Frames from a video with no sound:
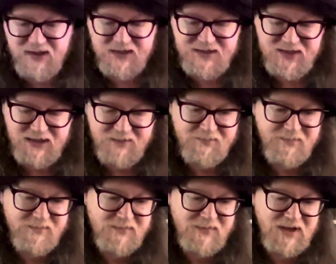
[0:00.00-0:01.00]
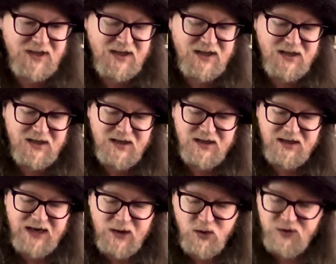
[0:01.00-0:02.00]
Lizzy.
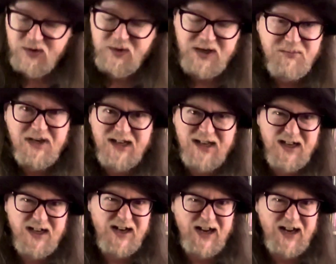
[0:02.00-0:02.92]
Now, although he'd been in and